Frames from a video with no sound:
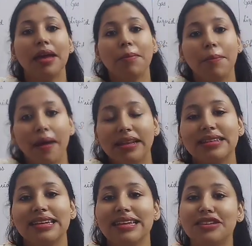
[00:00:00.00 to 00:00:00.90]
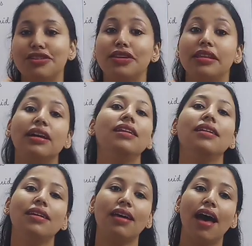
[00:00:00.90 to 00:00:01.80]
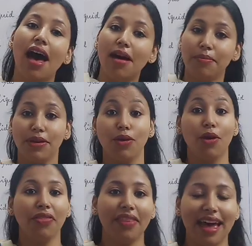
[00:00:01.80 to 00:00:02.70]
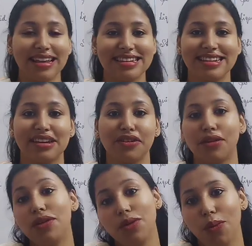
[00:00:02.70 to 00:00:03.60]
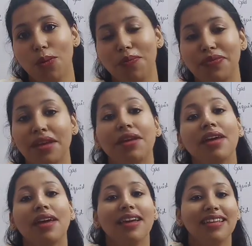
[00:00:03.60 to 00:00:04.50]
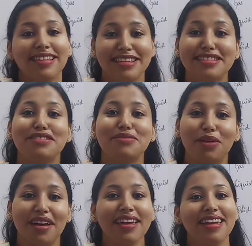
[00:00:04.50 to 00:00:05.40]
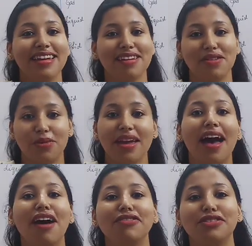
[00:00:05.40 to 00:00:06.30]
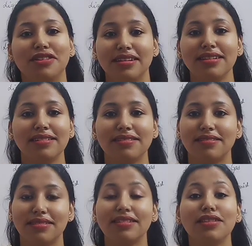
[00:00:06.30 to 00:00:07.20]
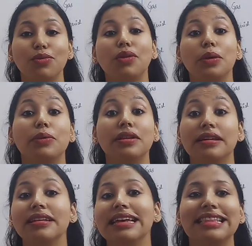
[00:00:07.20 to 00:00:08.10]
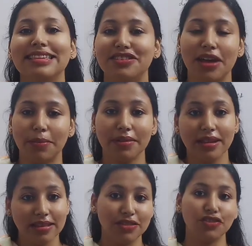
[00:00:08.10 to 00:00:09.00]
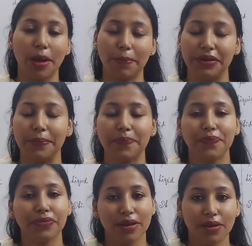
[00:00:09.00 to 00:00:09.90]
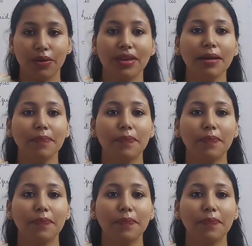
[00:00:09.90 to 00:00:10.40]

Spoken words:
But did you learn beyond that? No. This is why we have to learn. This is what we will learn in this chapter. Okay?